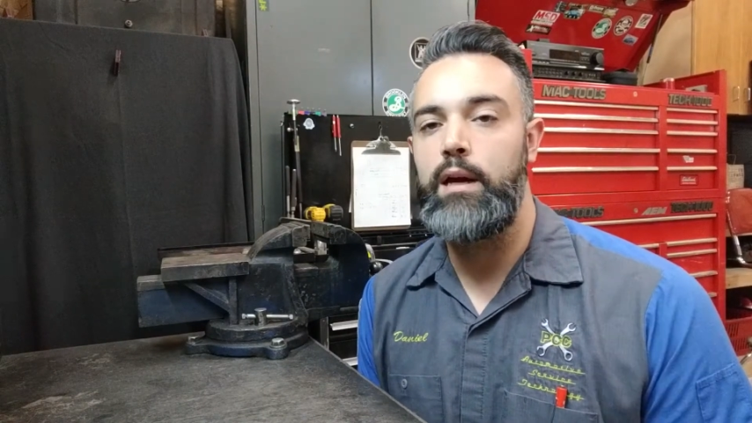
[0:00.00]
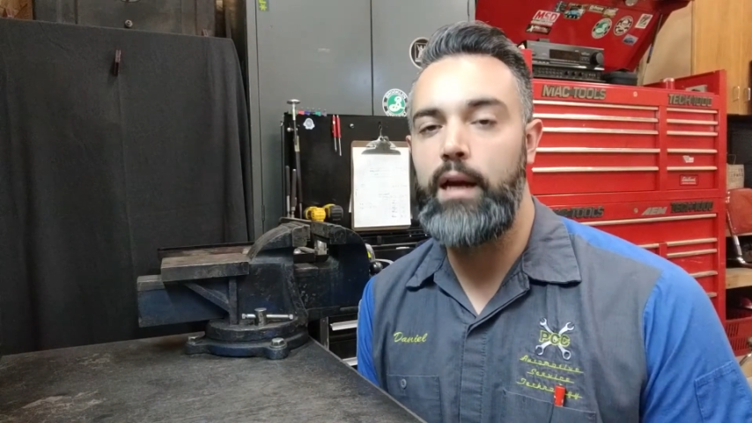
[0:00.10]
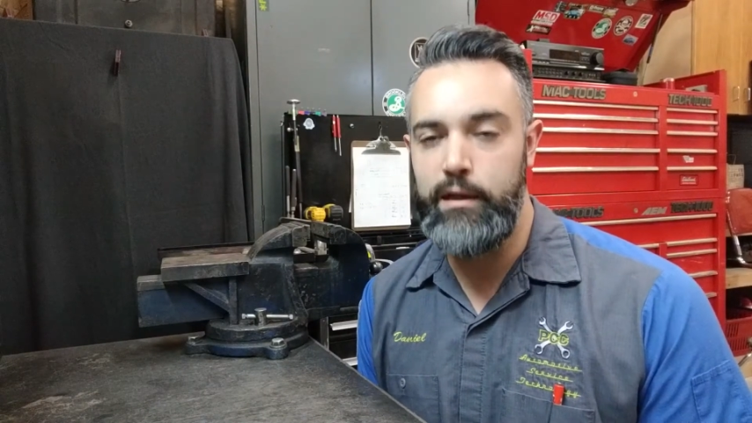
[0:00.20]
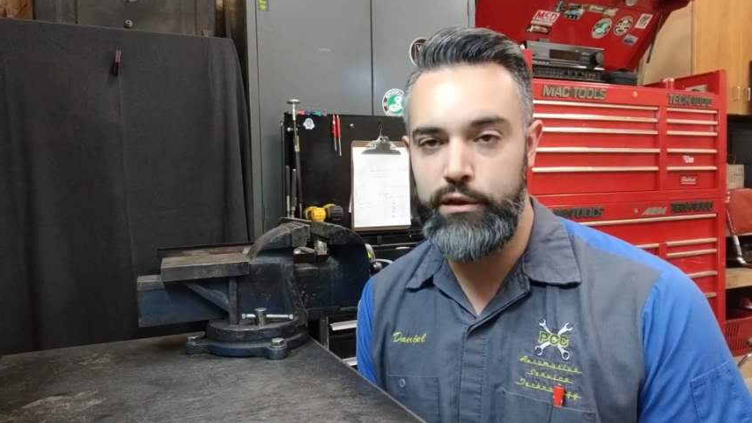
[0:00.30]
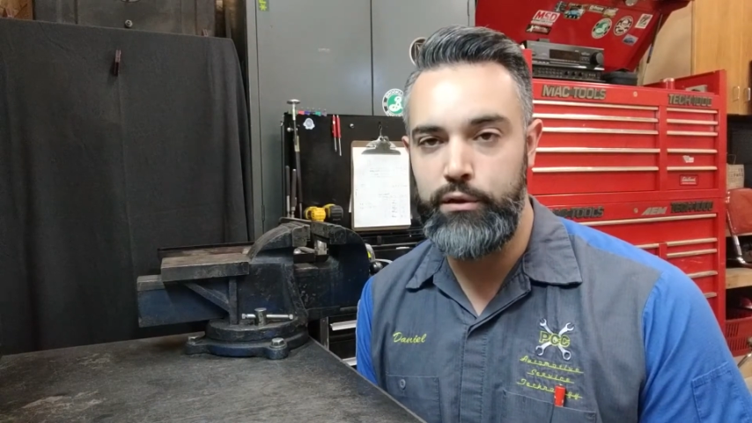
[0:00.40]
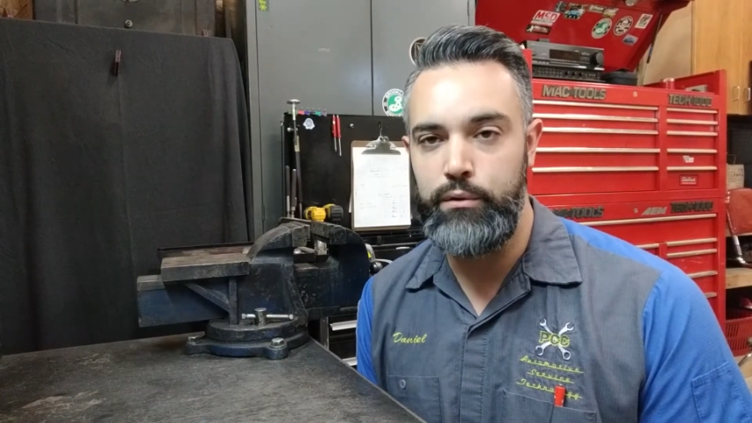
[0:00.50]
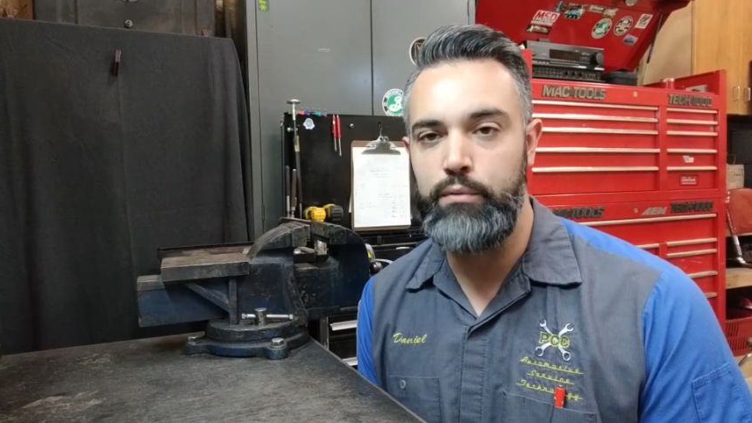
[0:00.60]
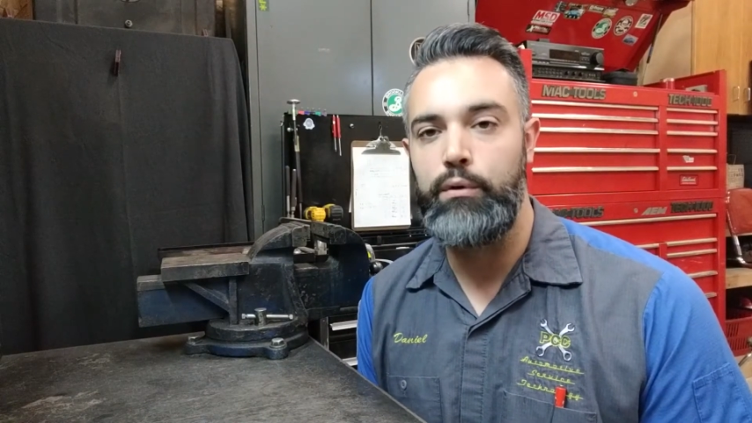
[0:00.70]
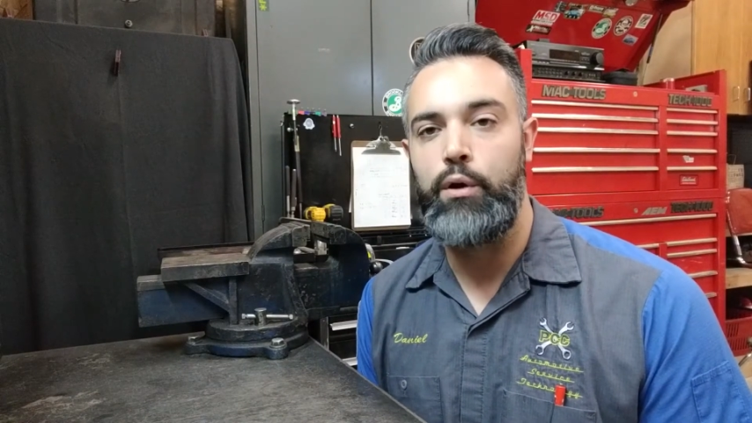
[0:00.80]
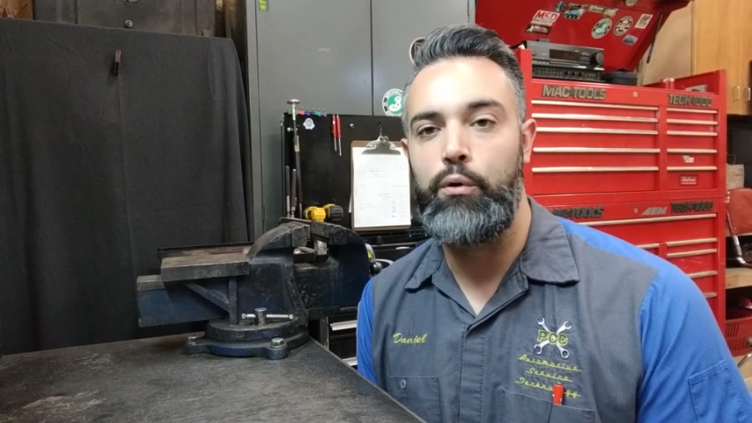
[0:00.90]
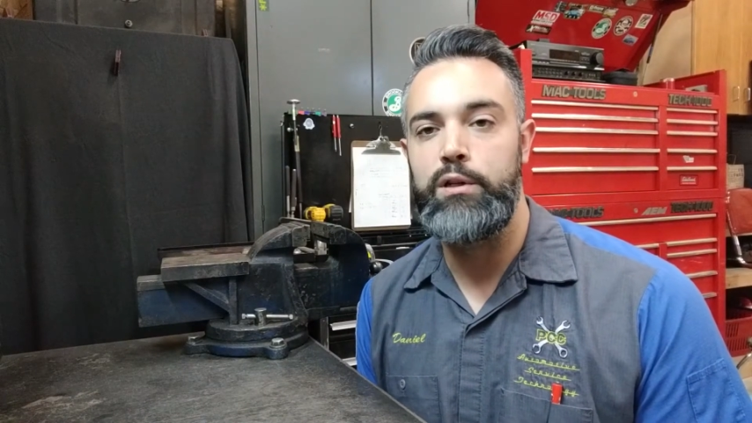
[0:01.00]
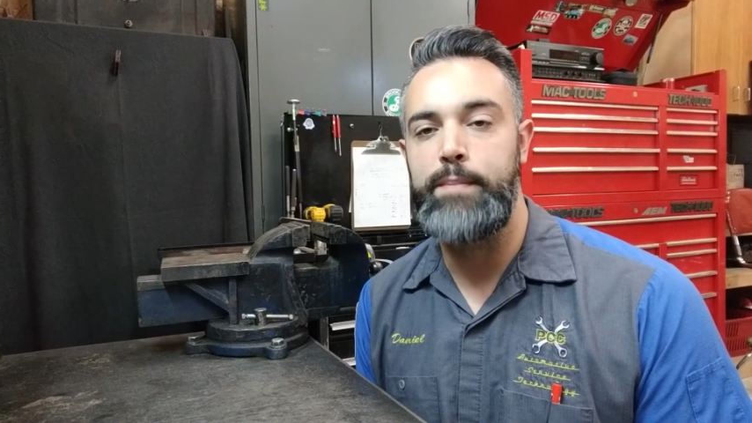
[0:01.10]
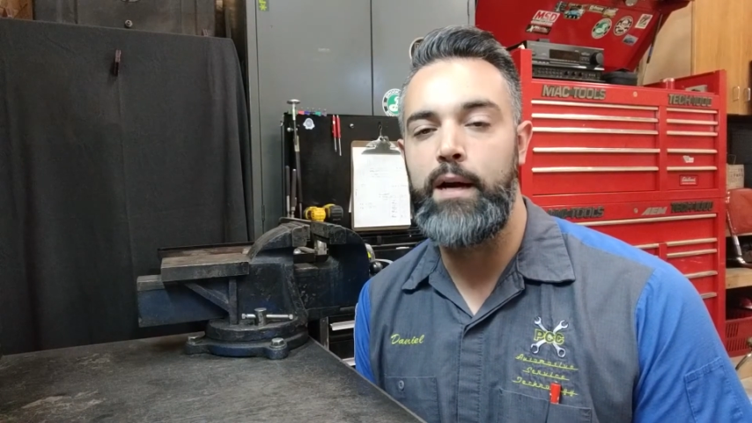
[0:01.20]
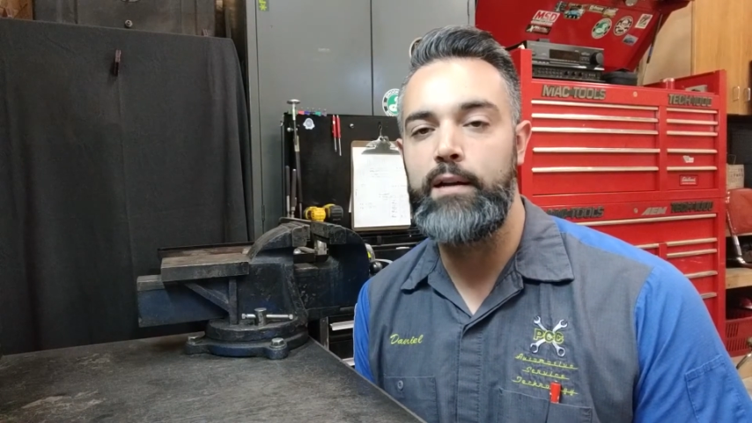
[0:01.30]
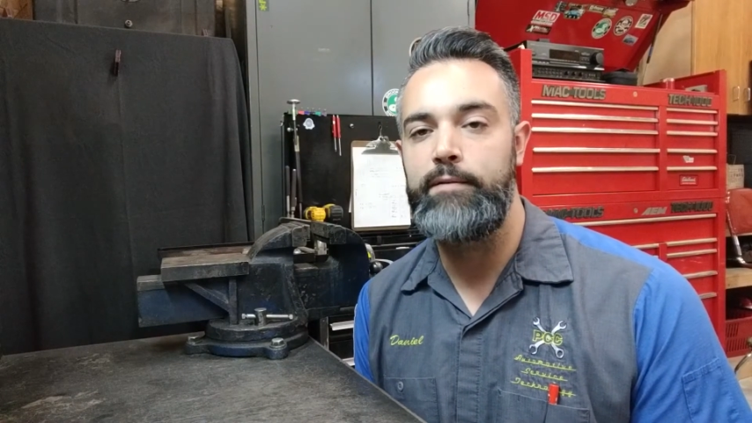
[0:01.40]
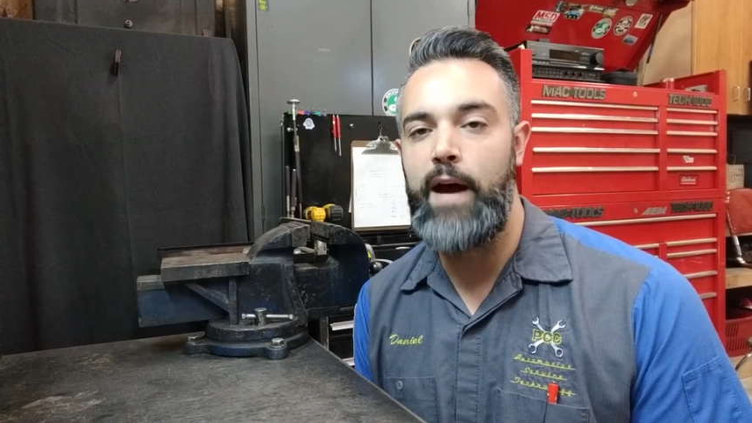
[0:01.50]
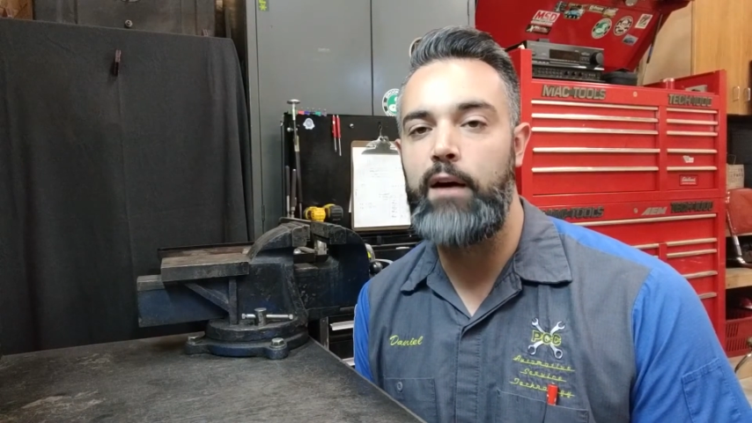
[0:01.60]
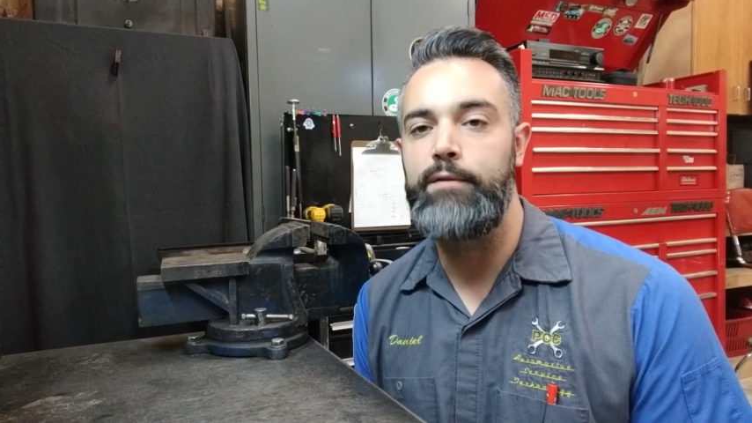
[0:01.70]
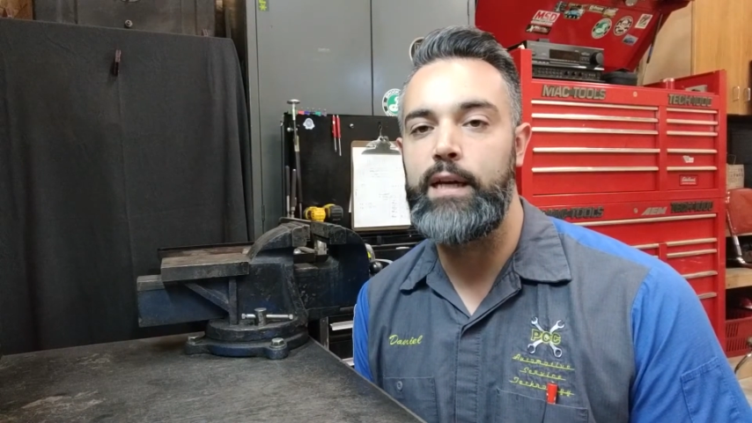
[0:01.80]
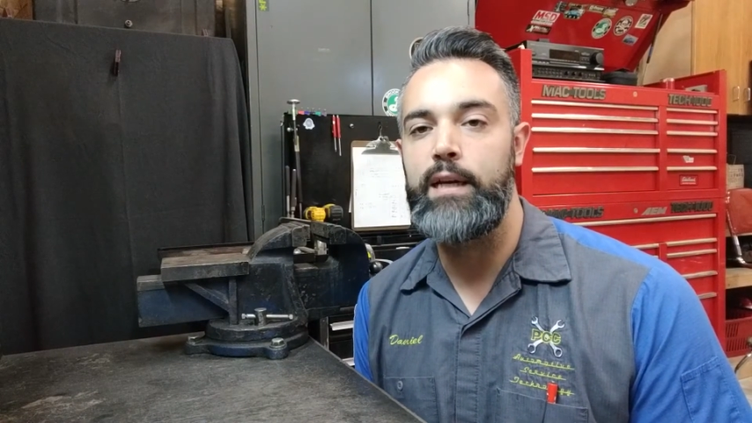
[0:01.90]
and to the corresponding
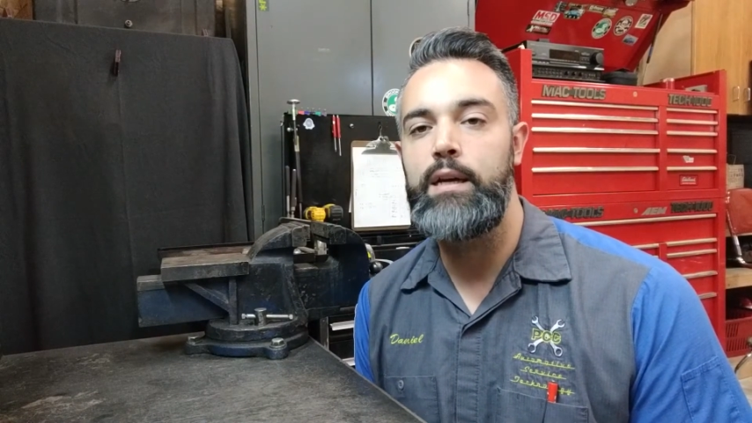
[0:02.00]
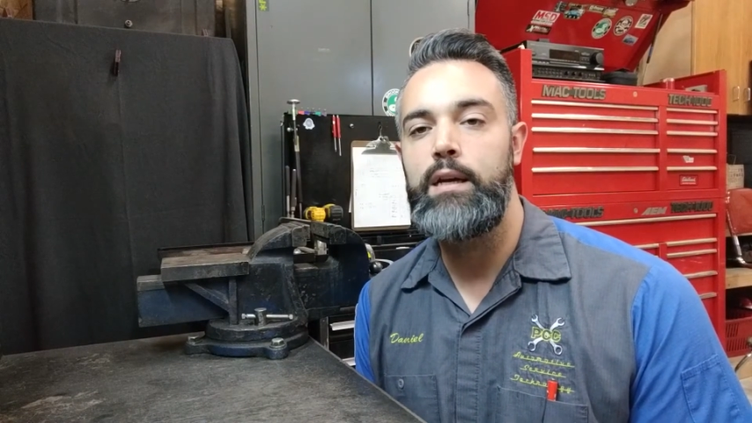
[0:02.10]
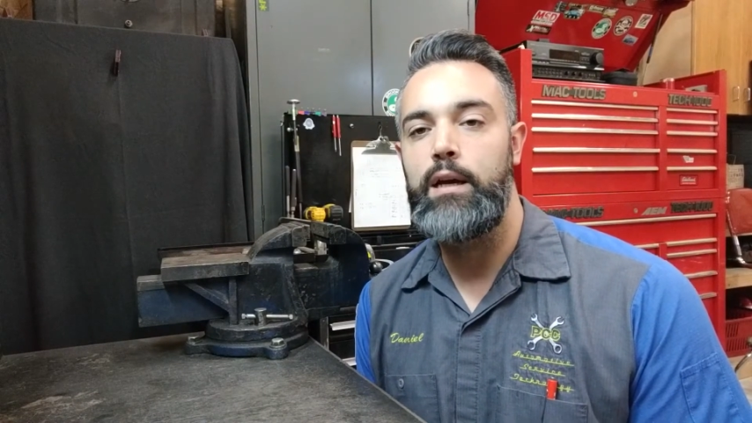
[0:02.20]
valving